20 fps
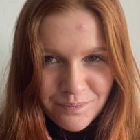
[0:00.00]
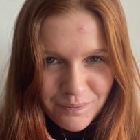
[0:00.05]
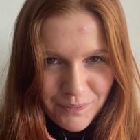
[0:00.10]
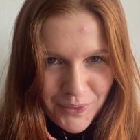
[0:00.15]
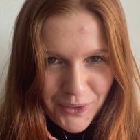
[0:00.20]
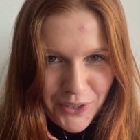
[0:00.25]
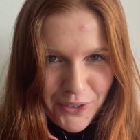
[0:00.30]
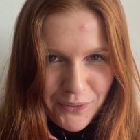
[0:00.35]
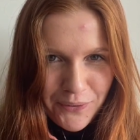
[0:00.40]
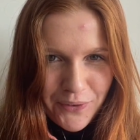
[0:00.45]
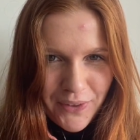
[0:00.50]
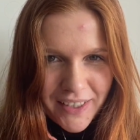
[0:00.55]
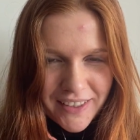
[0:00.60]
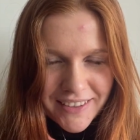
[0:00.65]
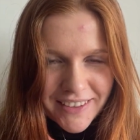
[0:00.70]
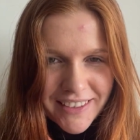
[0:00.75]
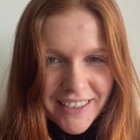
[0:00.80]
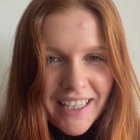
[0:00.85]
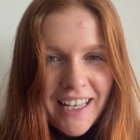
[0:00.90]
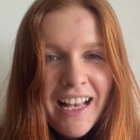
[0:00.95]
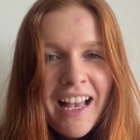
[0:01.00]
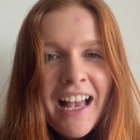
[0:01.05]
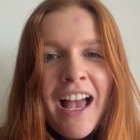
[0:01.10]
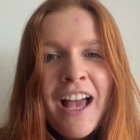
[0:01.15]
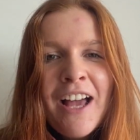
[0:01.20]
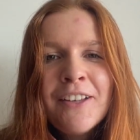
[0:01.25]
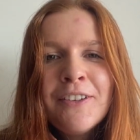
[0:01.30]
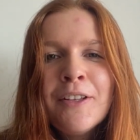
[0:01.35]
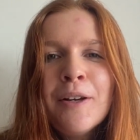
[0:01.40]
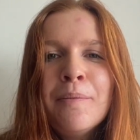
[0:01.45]
Perfect.
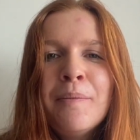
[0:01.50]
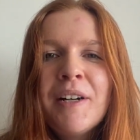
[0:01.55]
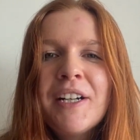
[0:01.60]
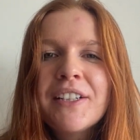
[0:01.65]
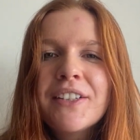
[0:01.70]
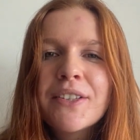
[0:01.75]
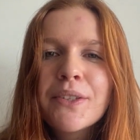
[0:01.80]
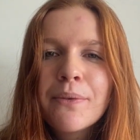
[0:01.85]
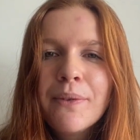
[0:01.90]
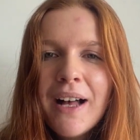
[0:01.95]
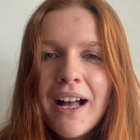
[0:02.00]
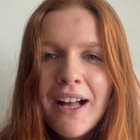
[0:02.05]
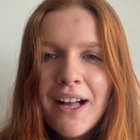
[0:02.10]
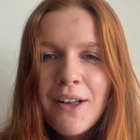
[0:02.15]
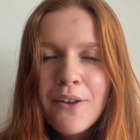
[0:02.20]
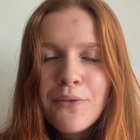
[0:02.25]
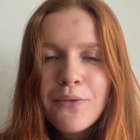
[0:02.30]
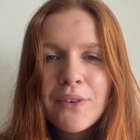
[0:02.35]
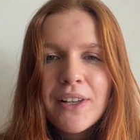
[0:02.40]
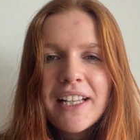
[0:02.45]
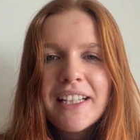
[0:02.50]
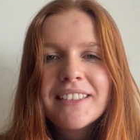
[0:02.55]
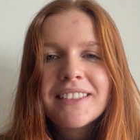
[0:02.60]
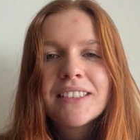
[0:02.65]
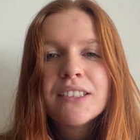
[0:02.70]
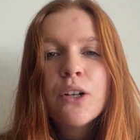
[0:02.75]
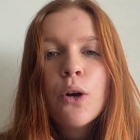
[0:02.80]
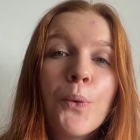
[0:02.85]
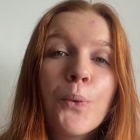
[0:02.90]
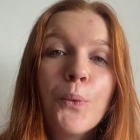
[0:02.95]
Number 12
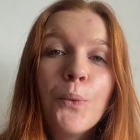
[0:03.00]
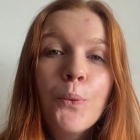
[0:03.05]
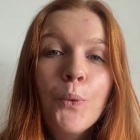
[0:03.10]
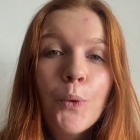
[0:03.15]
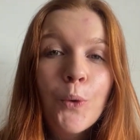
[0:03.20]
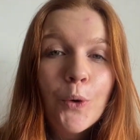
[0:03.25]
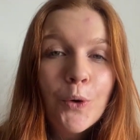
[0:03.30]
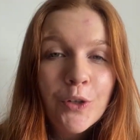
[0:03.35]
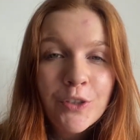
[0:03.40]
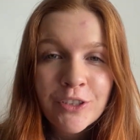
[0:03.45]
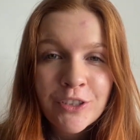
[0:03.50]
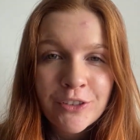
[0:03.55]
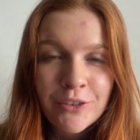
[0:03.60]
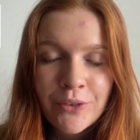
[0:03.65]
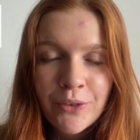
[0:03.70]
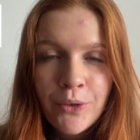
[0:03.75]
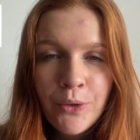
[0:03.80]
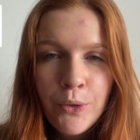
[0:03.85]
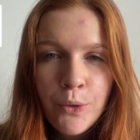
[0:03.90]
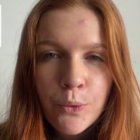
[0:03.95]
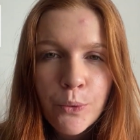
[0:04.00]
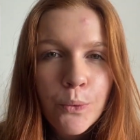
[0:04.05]
is wonen.